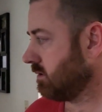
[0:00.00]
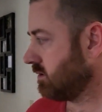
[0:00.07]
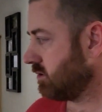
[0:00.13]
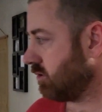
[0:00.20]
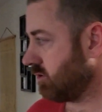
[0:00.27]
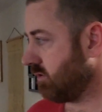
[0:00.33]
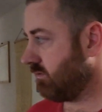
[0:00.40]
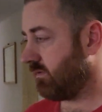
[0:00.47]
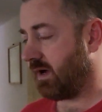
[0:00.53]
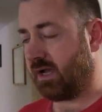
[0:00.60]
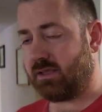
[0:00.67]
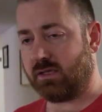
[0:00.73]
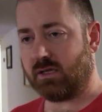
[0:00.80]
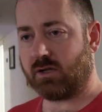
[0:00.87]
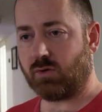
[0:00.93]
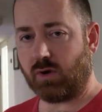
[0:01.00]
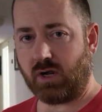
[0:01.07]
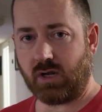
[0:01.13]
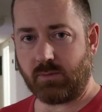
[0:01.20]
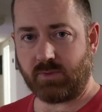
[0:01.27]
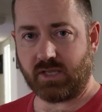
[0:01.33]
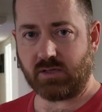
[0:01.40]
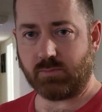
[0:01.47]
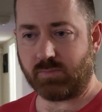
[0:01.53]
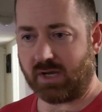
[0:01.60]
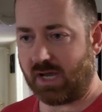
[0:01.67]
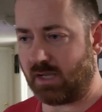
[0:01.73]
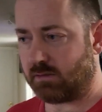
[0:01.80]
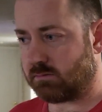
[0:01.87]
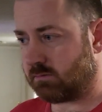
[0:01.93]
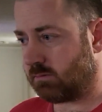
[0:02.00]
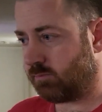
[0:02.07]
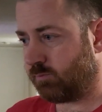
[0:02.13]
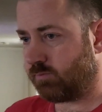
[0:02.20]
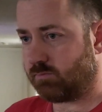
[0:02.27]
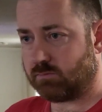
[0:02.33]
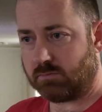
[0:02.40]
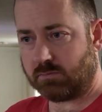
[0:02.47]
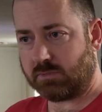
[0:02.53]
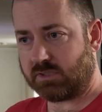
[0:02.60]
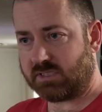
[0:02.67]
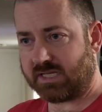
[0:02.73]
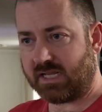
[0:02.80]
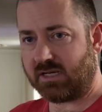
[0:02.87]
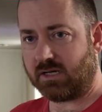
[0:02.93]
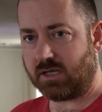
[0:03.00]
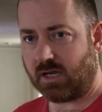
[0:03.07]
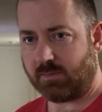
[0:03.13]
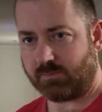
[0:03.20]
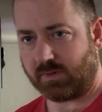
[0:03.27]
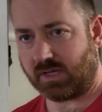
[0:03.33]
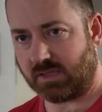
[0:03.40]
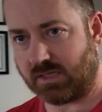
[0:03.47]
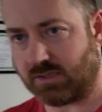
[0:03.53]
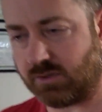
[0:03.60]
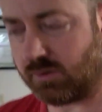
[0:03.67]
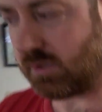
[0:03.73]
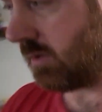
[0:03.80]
So you find the aquarium that you bought, set it up, and then you